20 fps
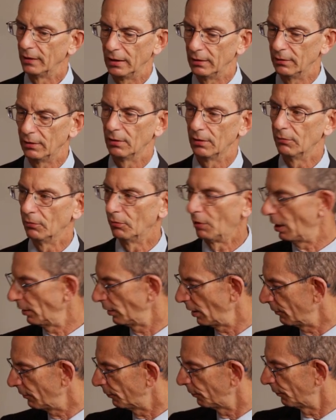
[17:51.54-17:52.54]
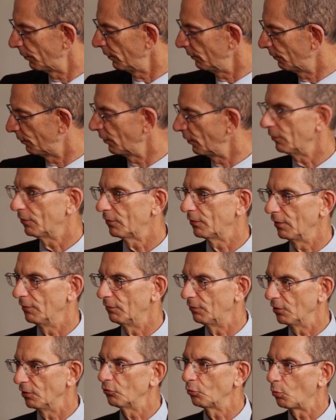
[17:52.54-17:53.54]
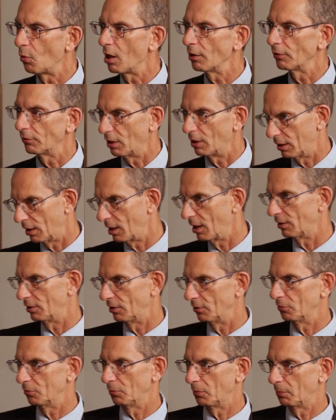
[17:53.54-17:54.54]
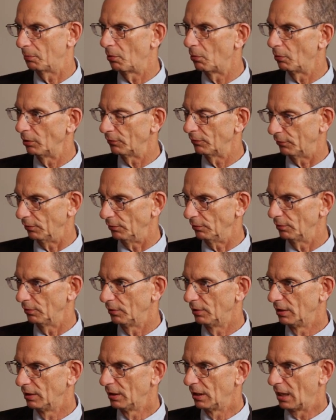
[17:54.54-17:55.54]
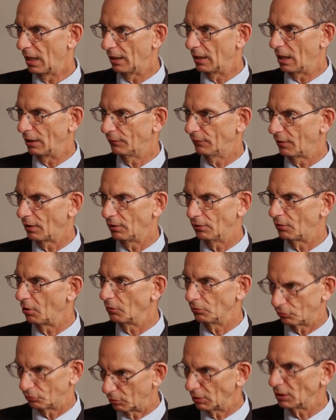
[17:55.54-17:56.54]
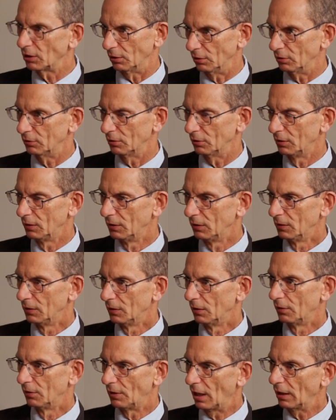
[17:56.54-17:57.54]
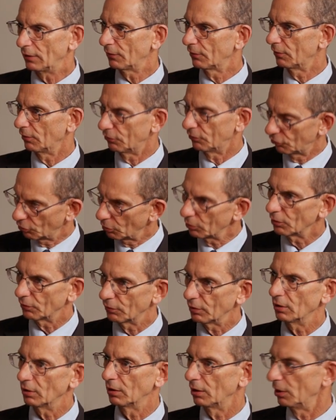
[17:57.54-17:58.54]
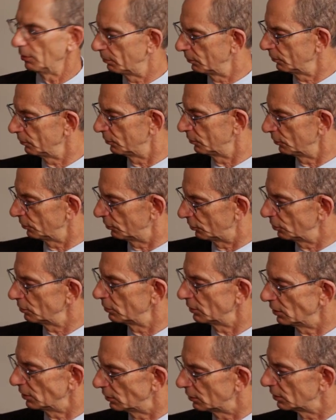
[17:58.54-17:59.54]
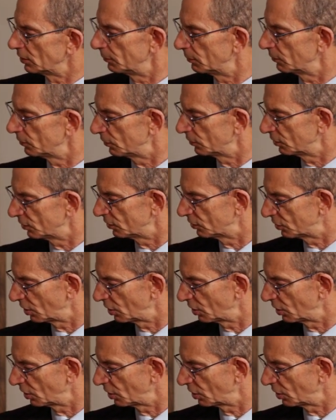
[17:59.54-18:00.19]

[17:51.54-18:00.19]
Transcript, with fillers: right if if this if this water I had here were poison and I say don't drink it, that's the sort of thing Hebrews is doing. The Hebrews is